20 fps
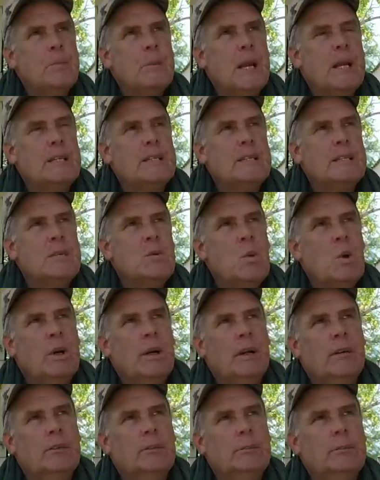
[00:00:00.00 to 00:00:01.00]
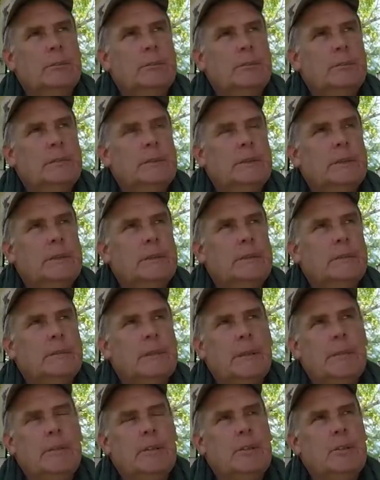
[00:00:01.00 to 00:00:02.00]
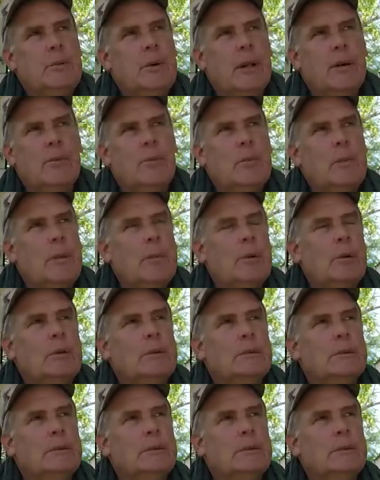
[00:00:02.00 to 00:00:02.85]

Got to see one of them, maybe two. I don't remember.